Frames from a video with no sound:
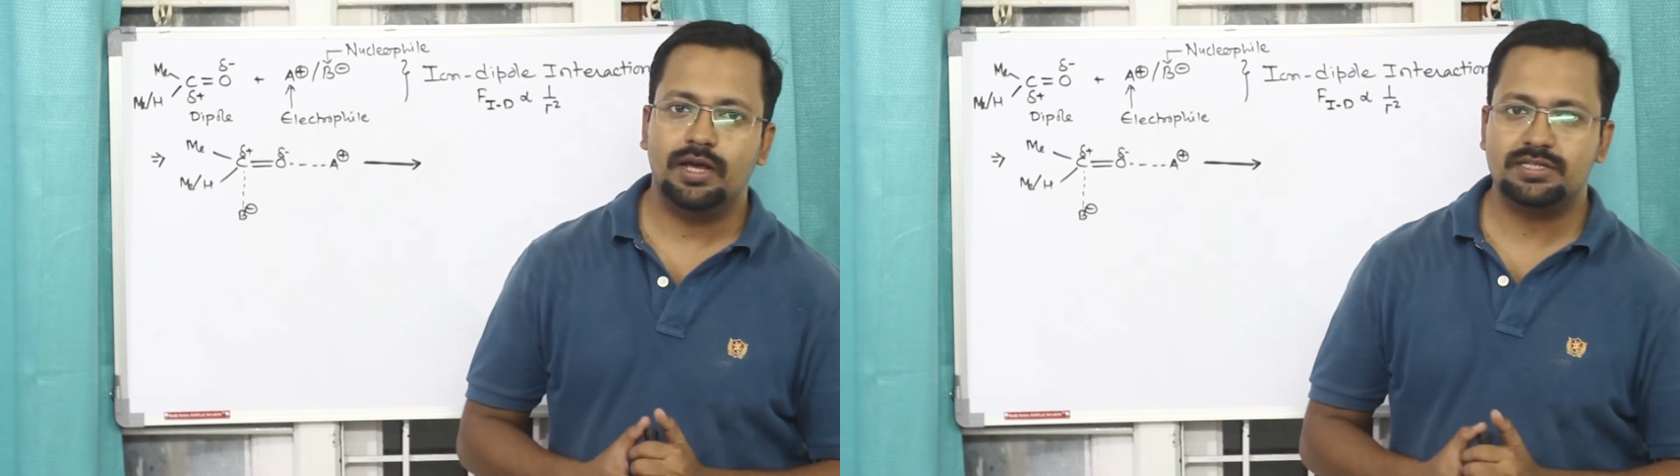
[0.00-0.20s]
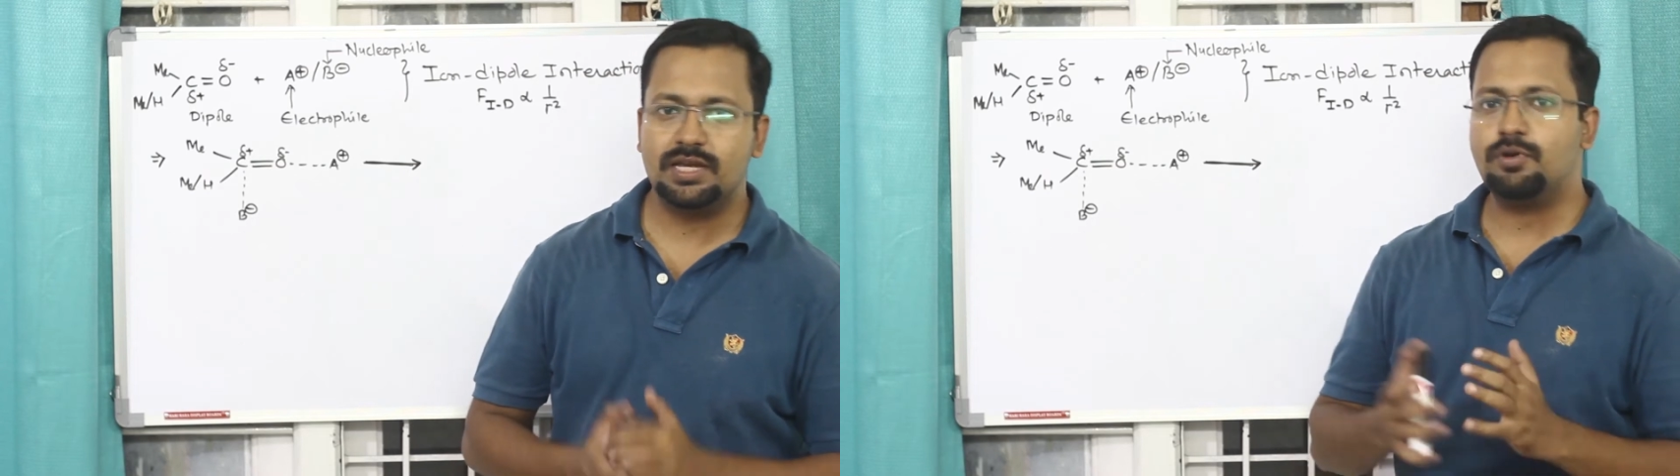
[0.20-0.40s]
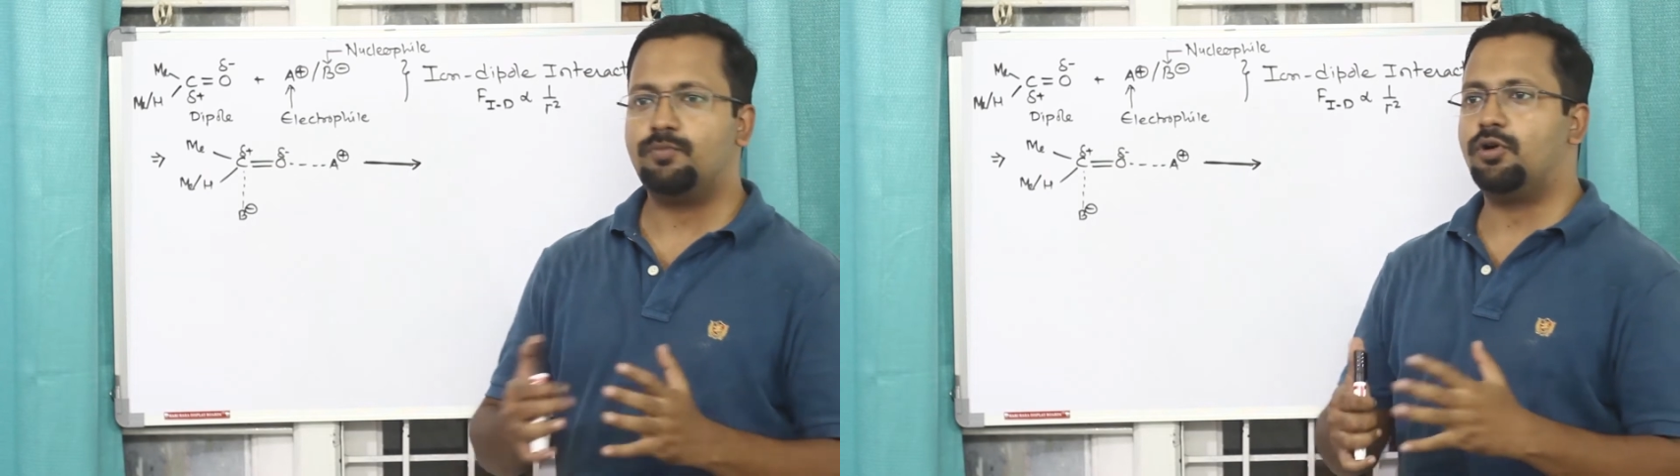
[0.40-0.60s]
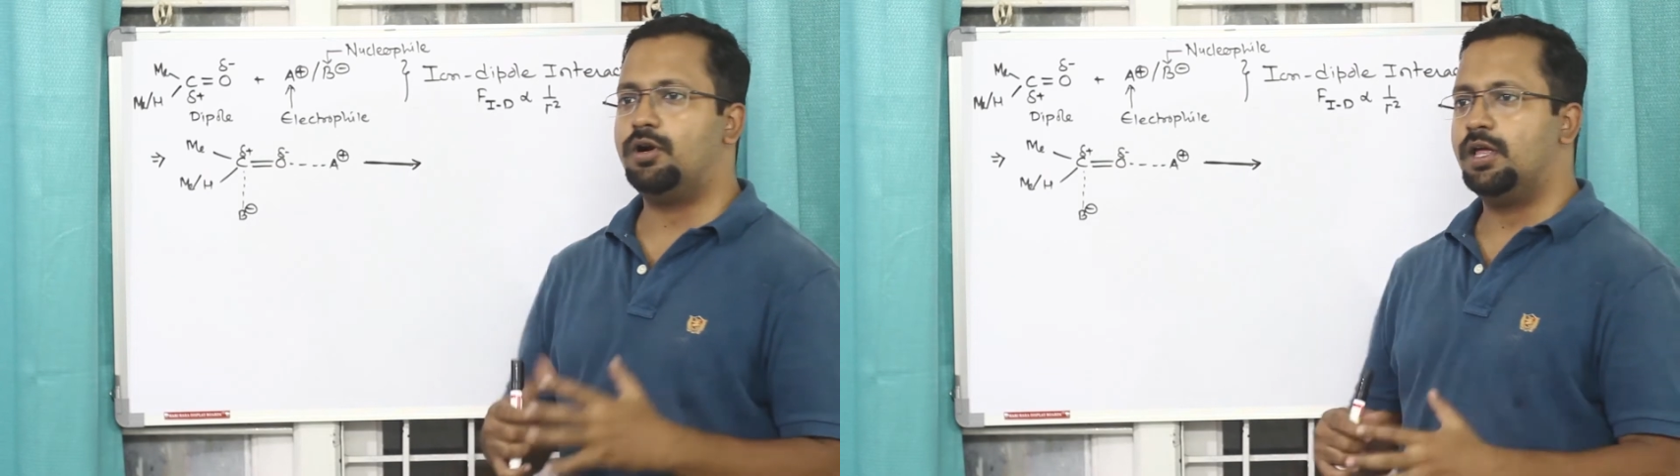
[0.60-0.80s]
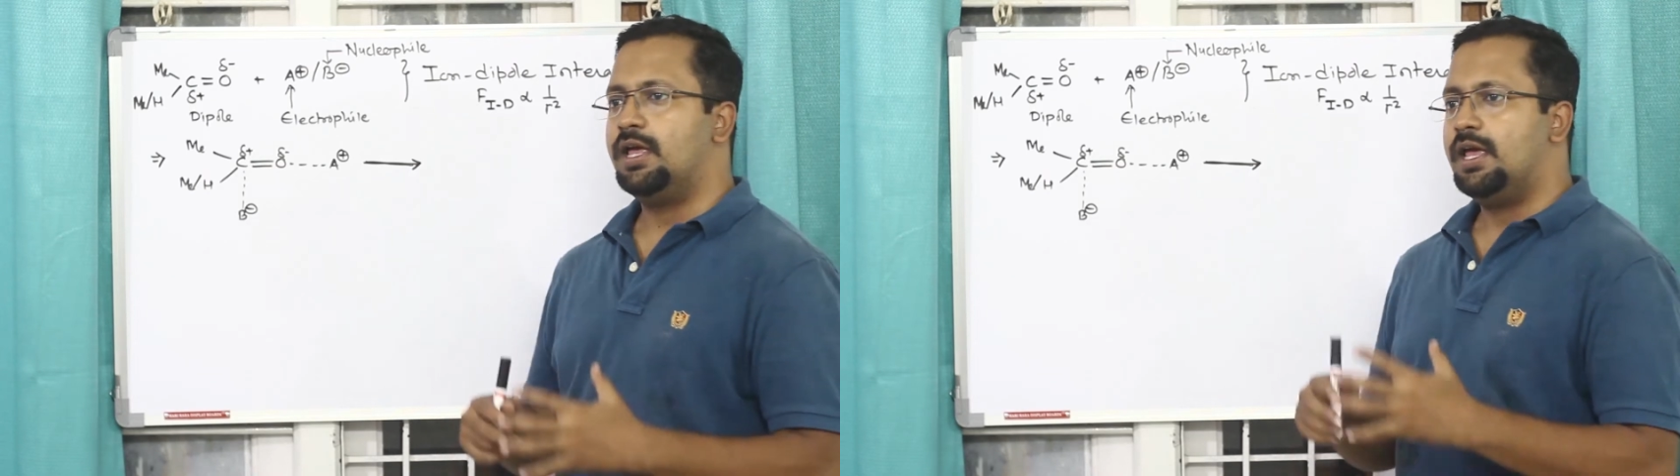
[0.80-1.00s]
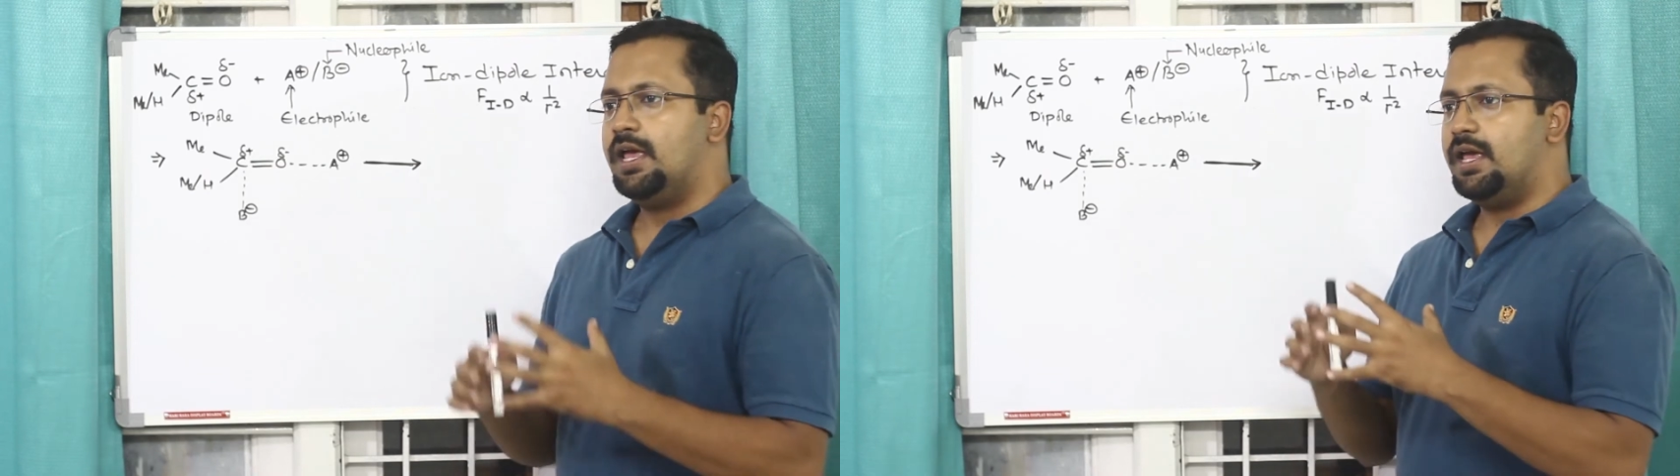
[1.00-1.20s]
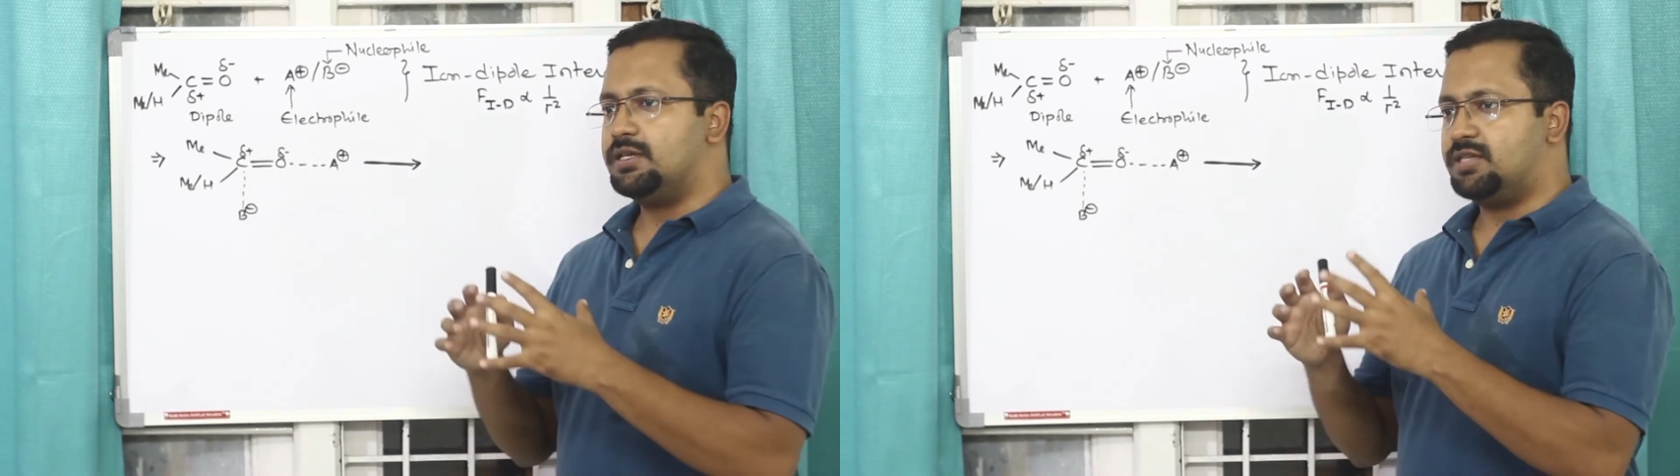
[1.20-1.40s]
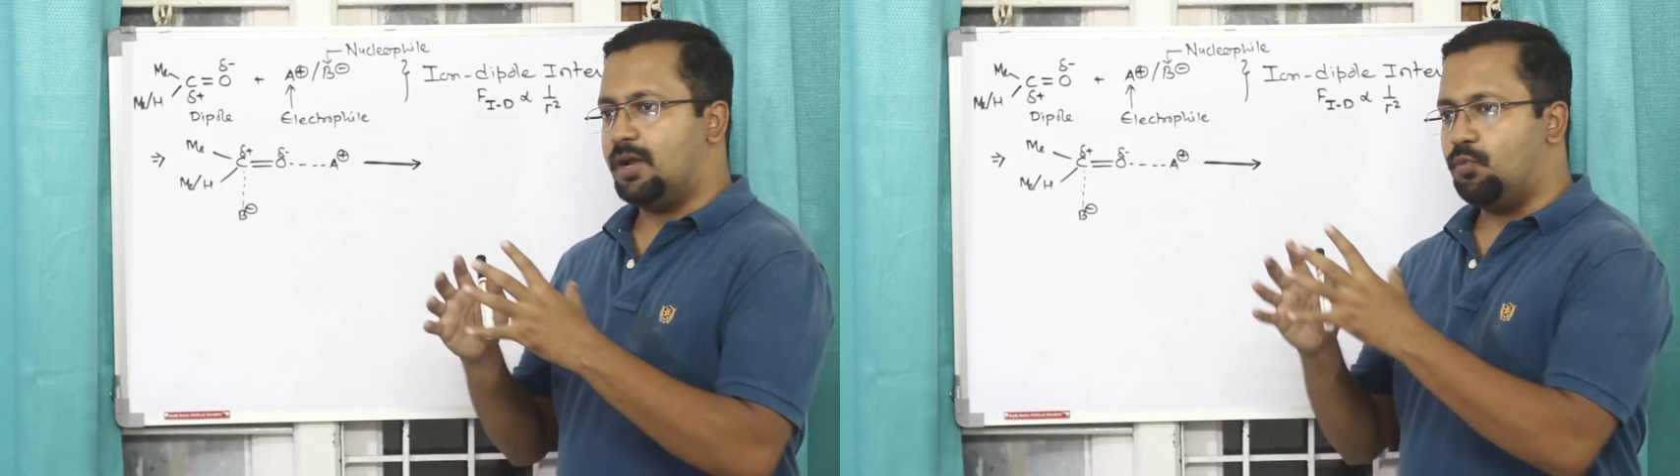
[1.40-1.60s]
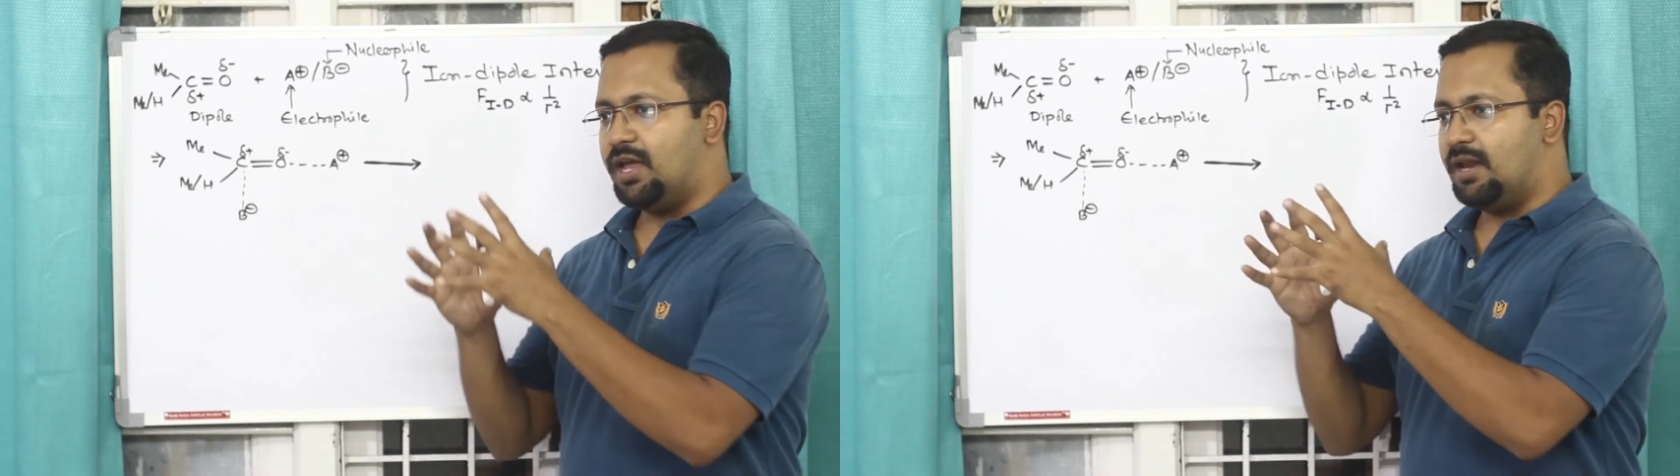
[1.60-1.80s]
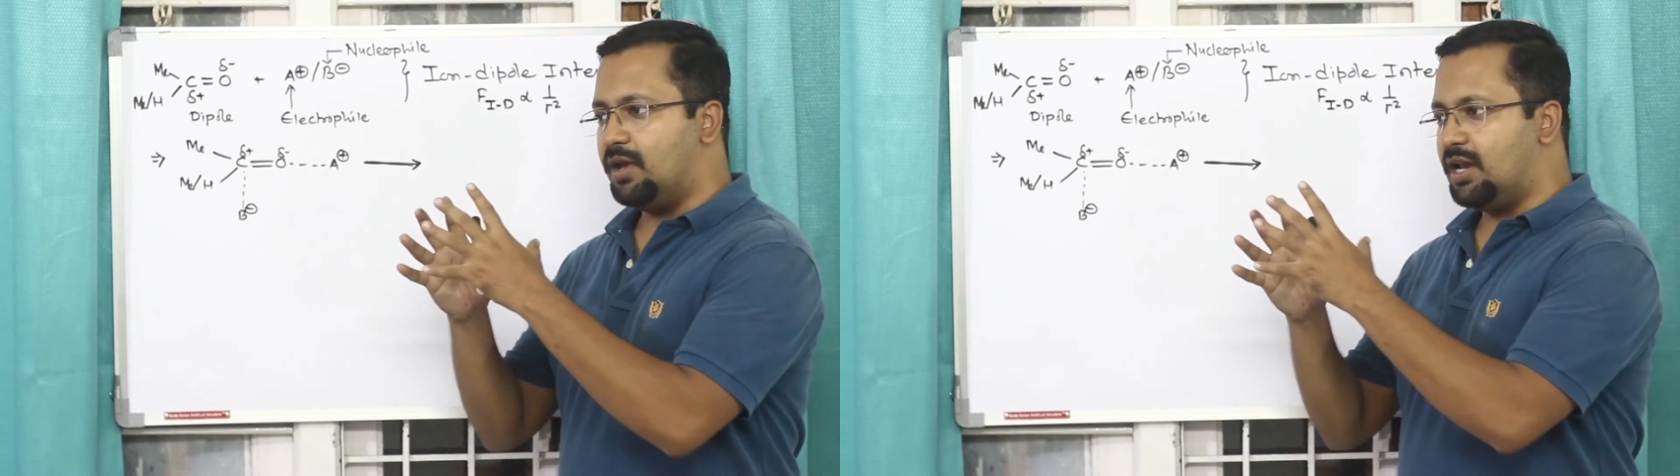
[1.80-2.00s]
A sigma bond is
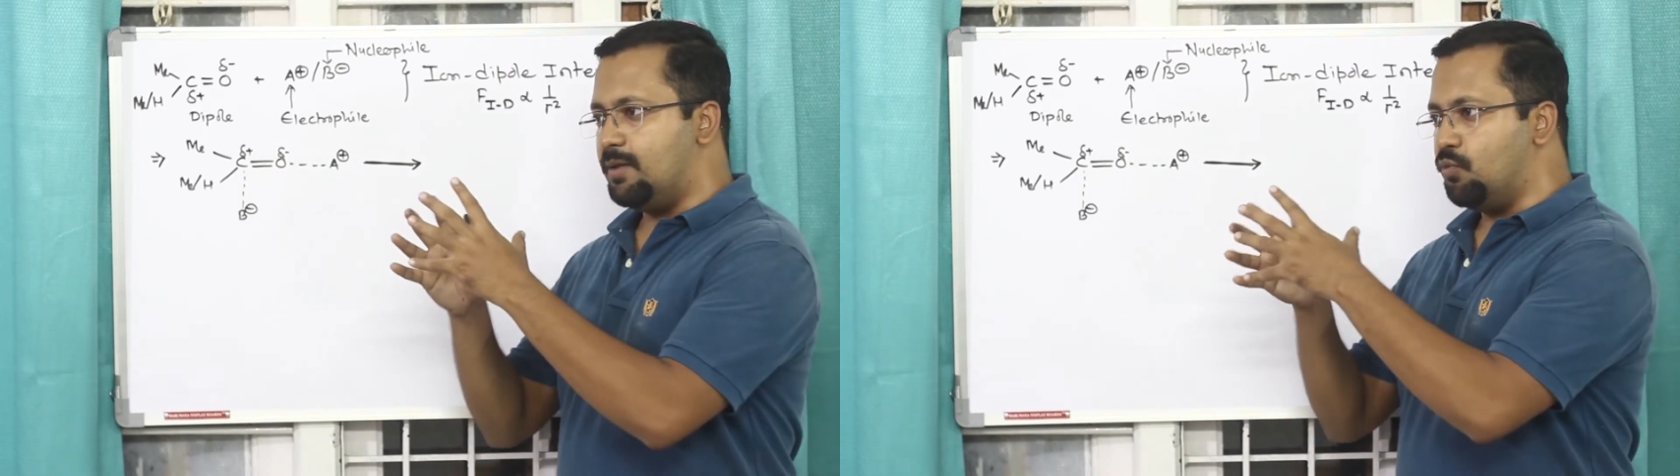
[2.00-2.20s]
thermodynamically